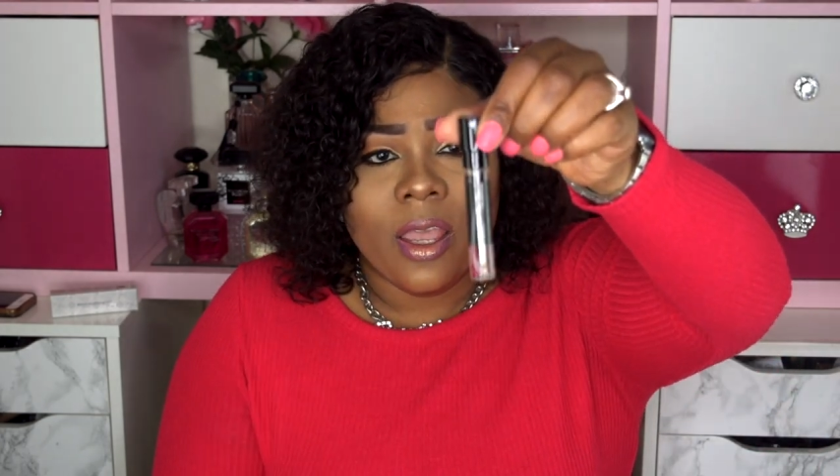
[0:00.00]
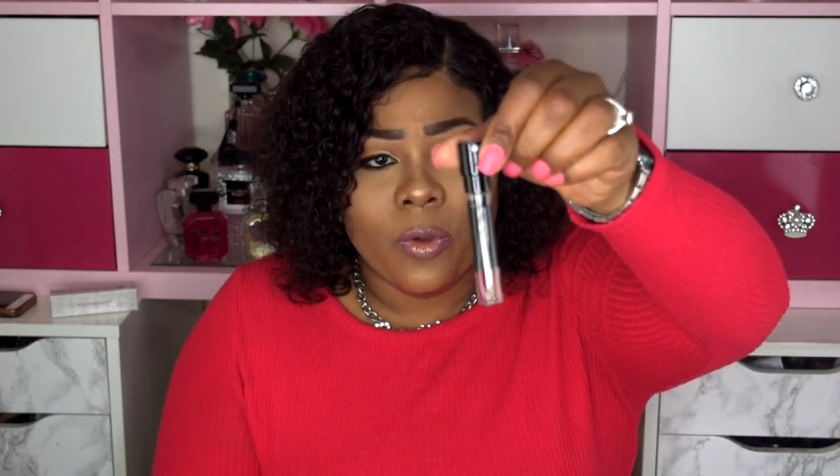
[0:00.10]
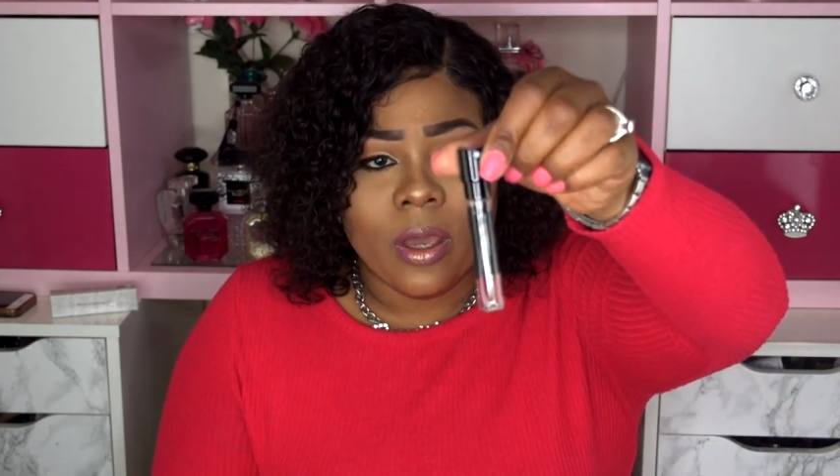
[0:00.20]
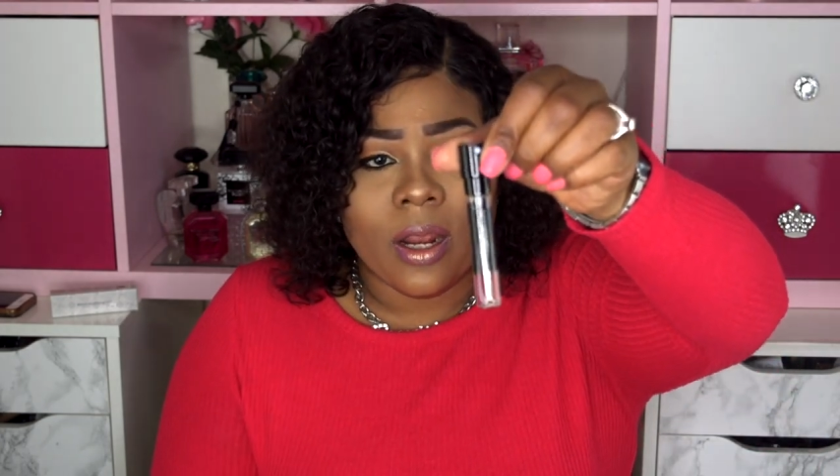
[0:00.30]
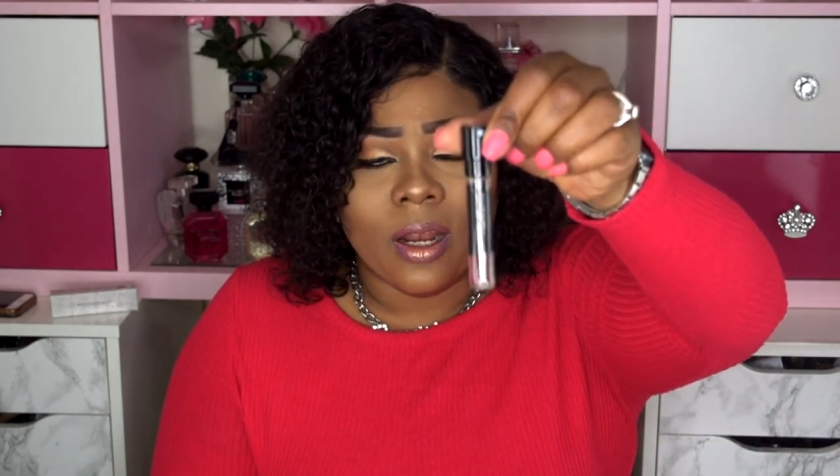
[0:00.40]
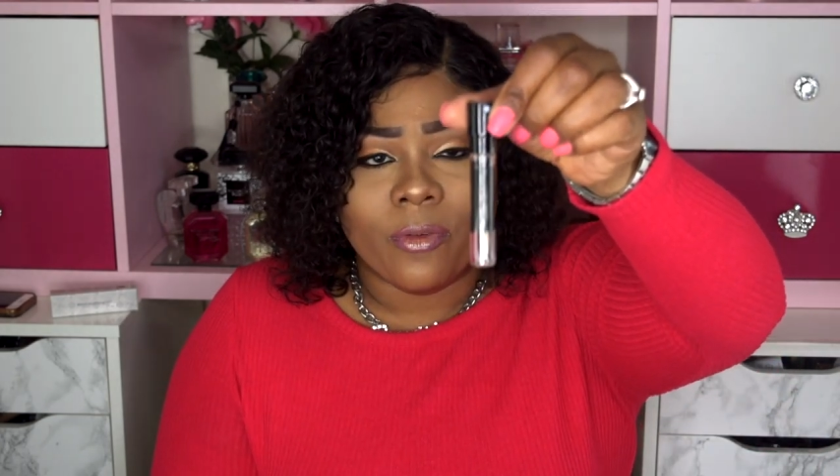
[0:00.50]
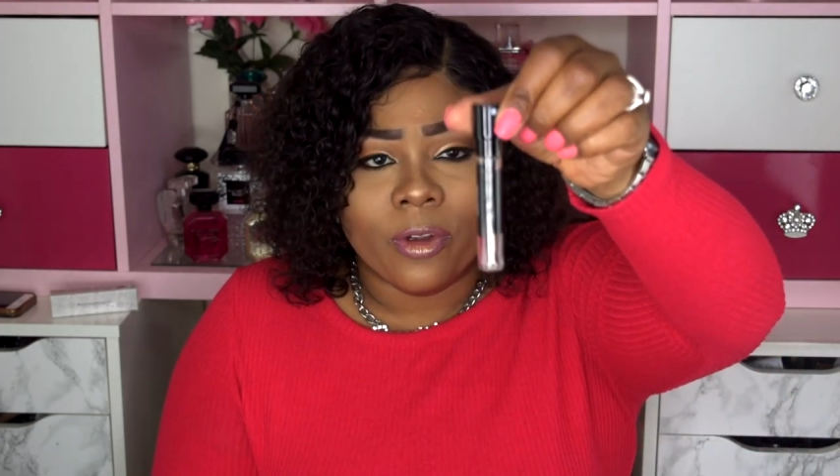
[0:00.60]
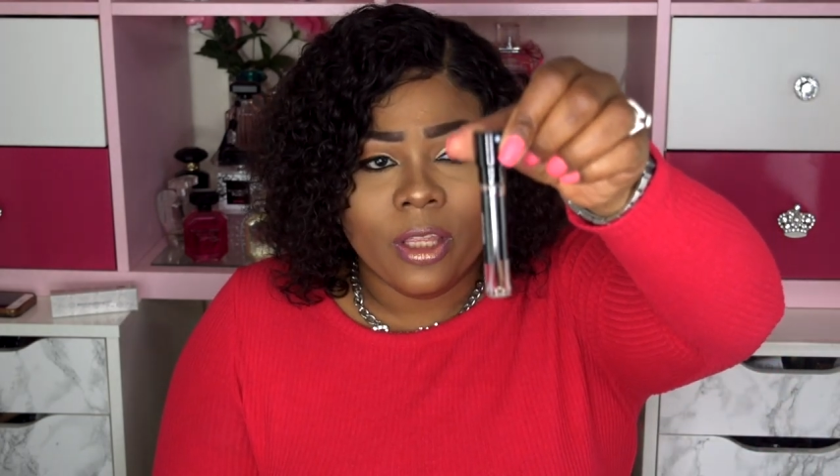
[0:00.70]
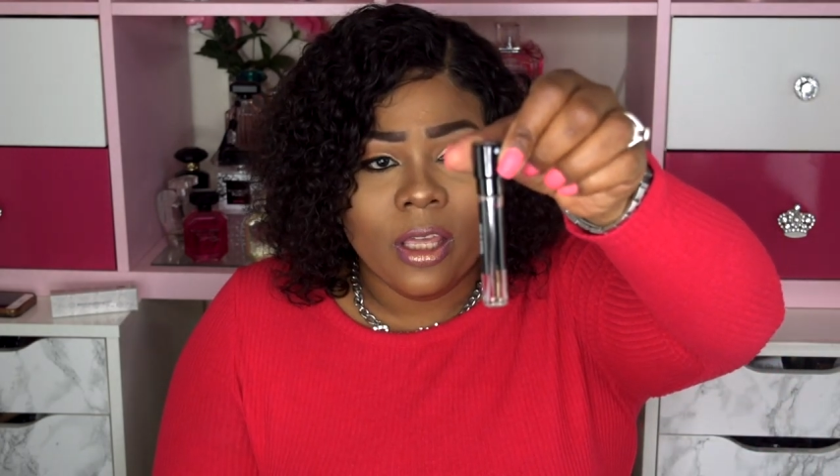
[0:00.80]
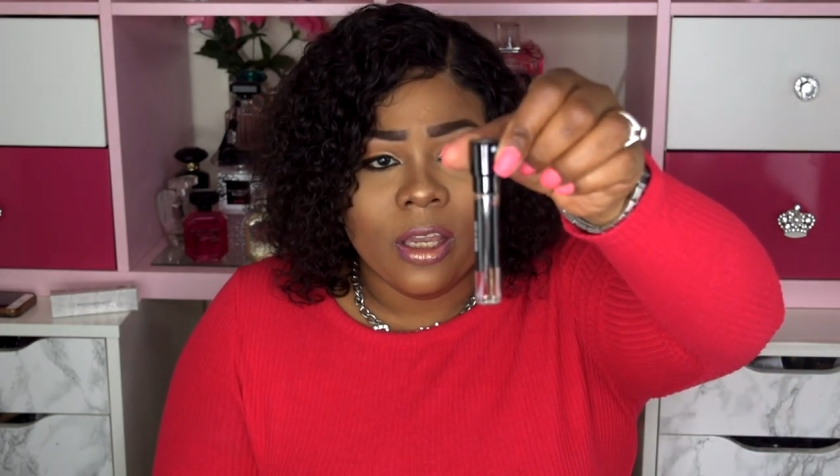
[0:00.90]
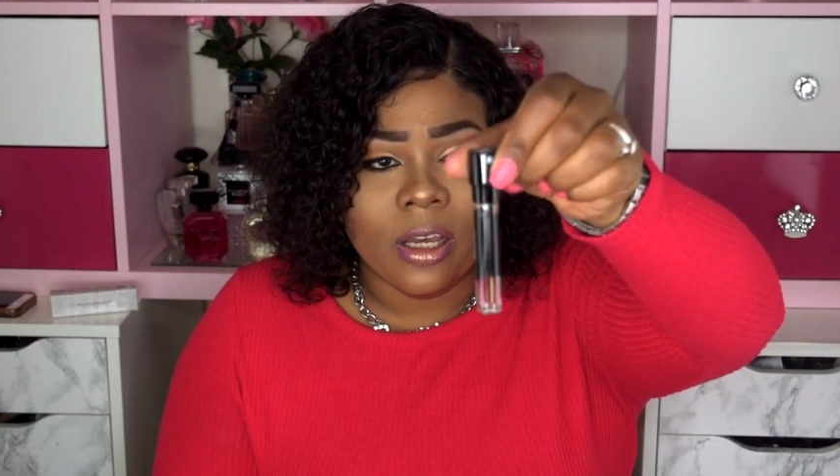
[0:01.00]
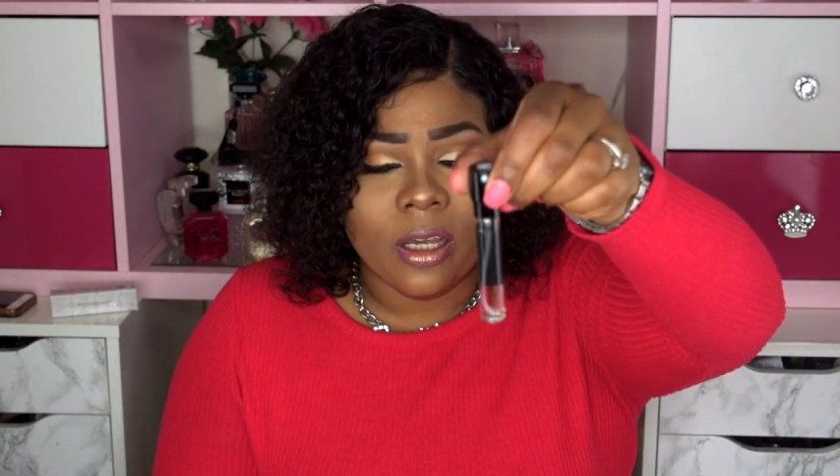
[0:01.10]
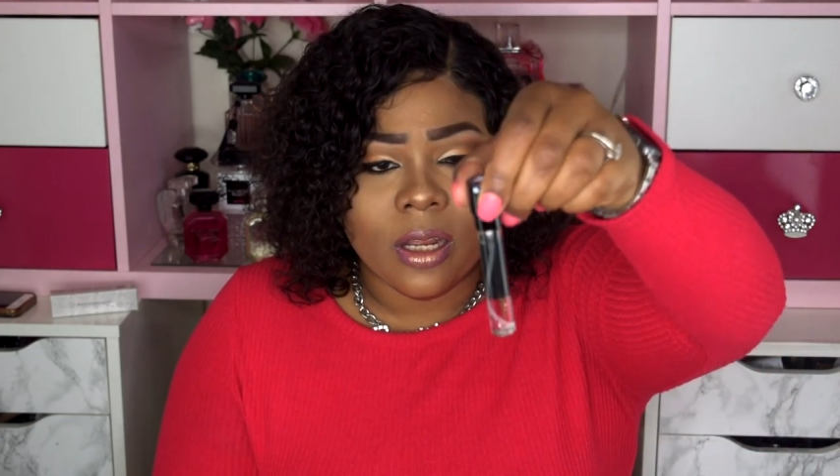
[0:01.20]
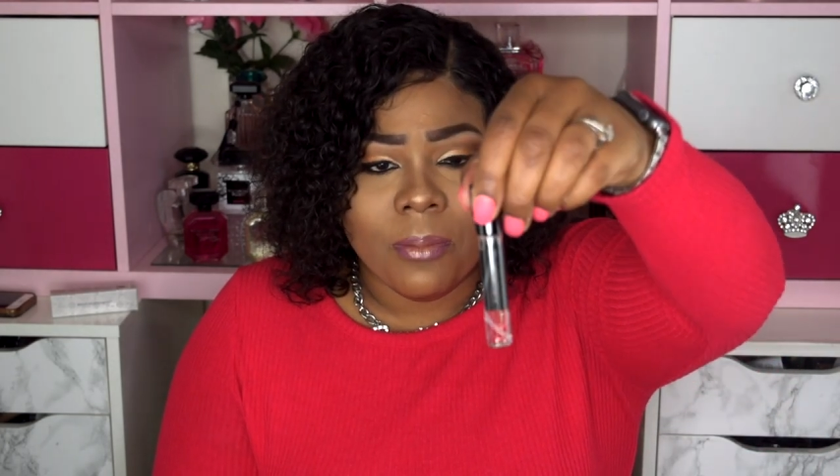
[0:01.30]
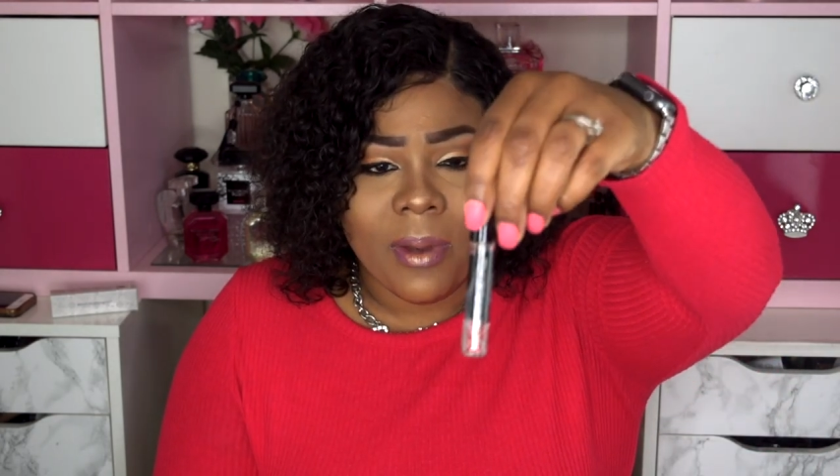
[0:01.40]
You get a really
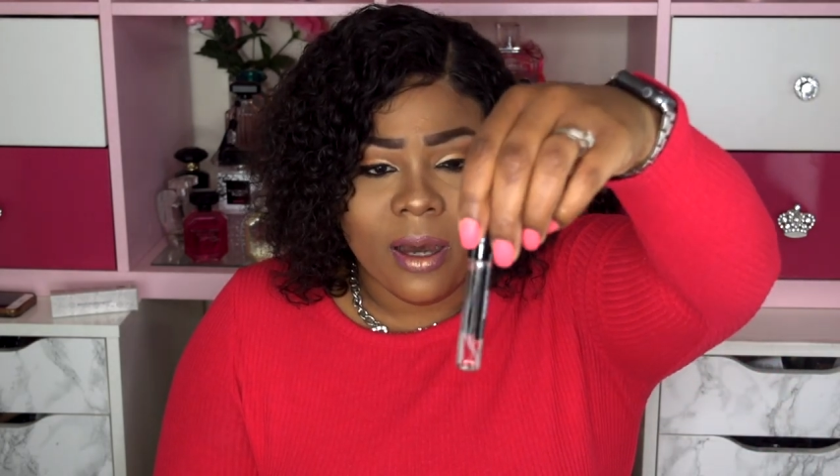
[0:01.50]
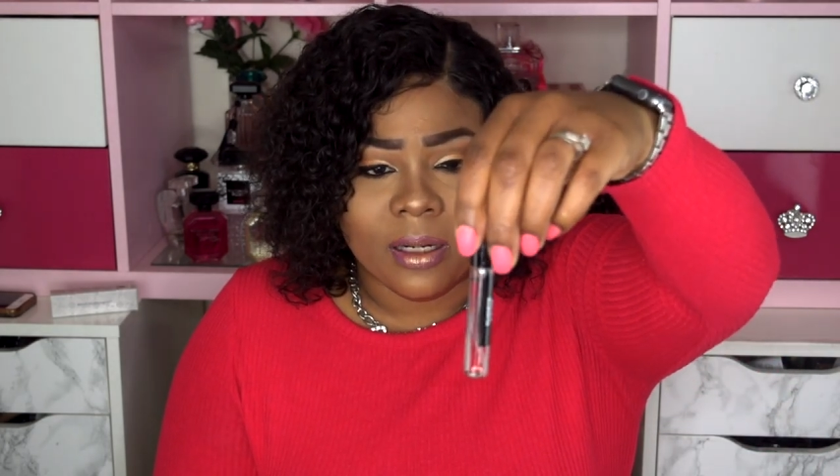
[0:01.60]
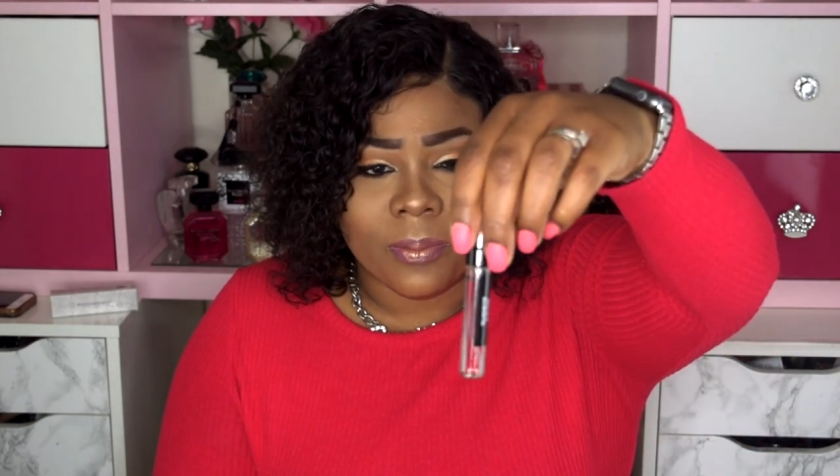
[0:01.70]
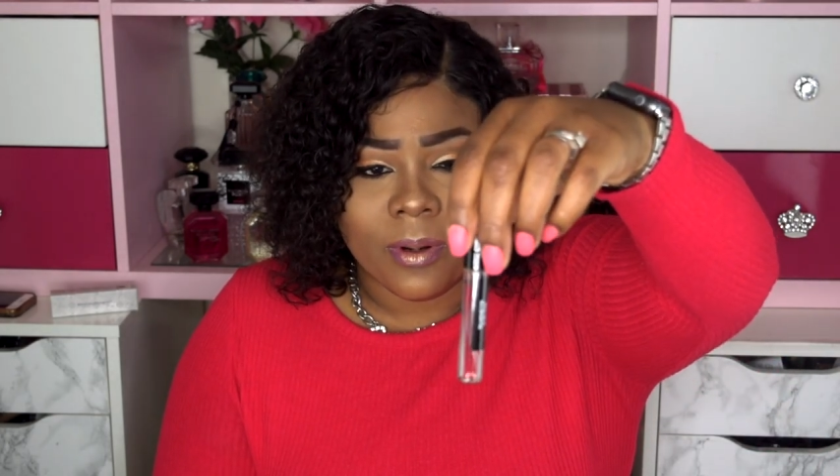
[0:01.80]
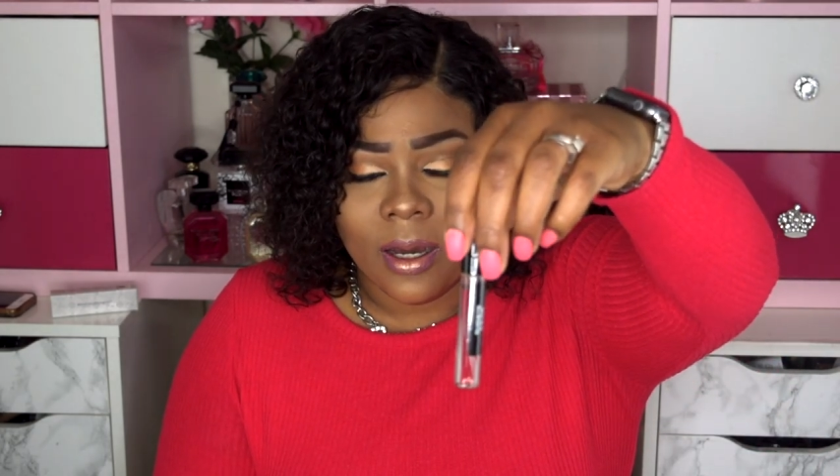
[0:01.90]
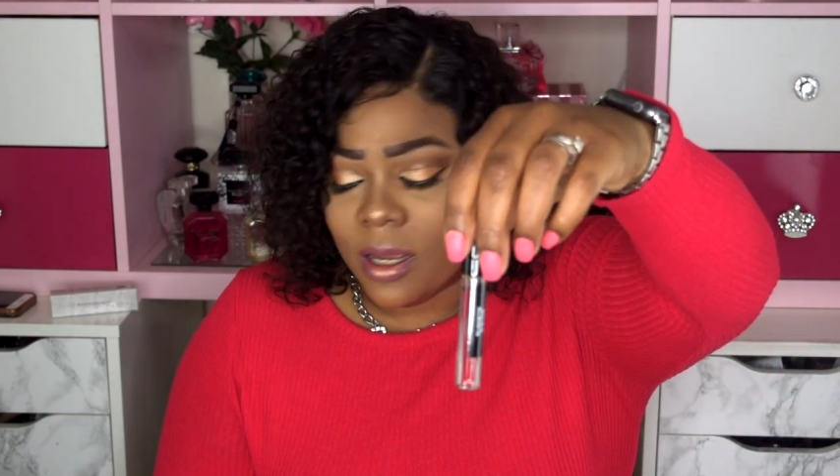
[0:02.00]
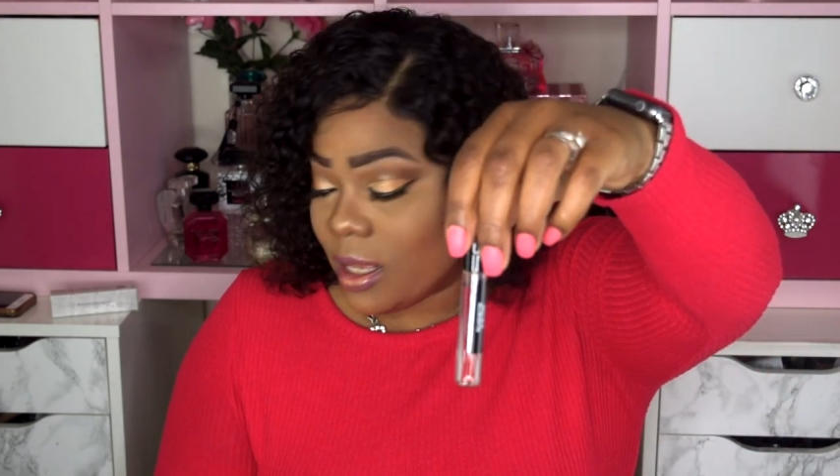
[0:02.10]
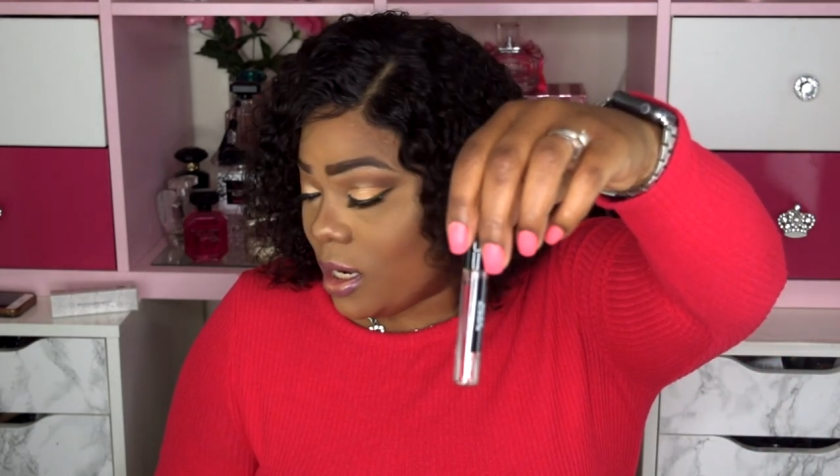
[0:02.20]
good amount of product,